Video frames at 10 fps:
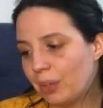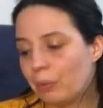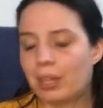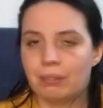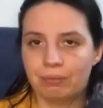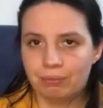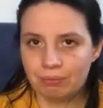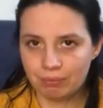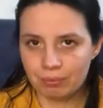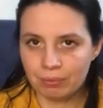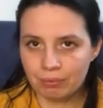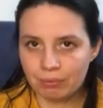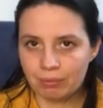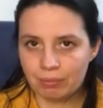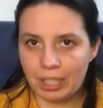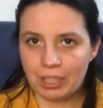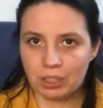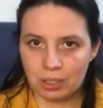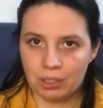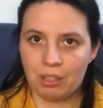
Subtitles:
Well, each